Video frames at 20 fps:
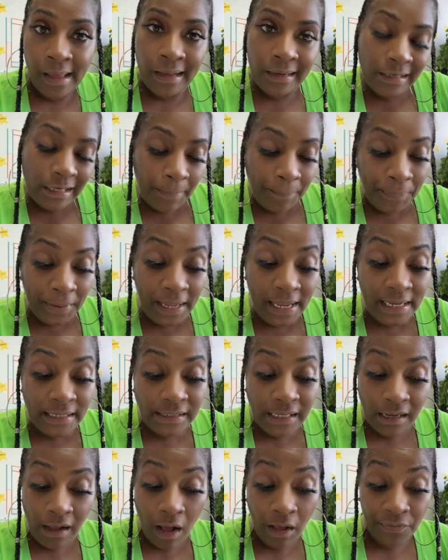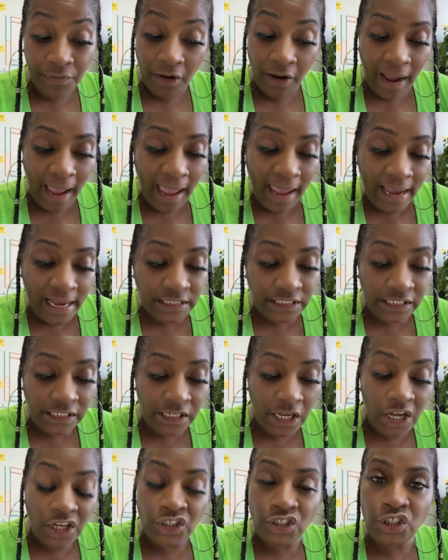Depending on their ages,
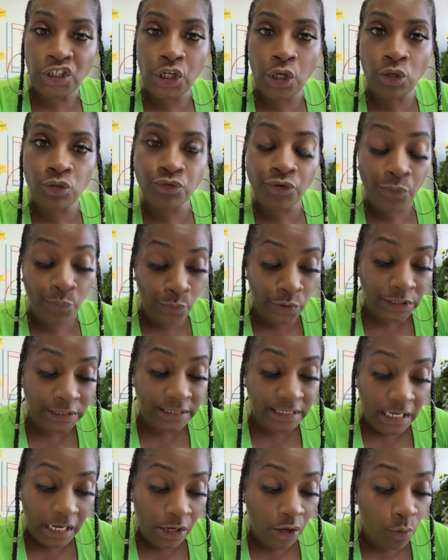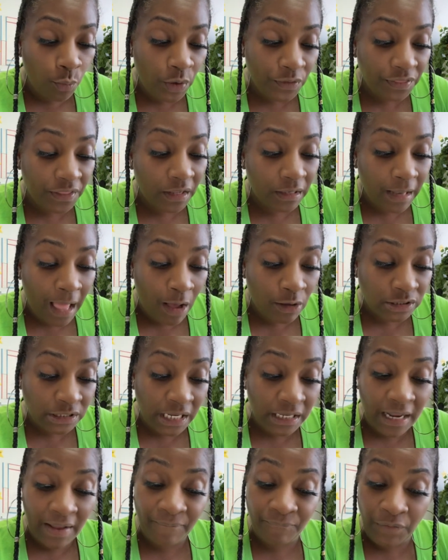children will deal with the loss
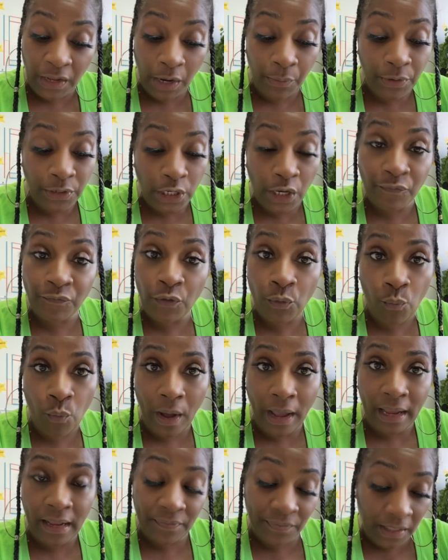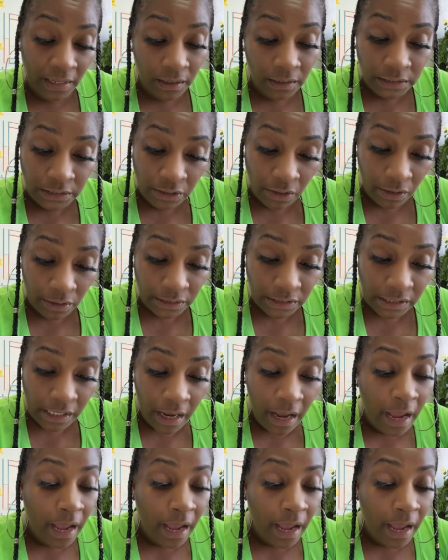in a very different way than adults.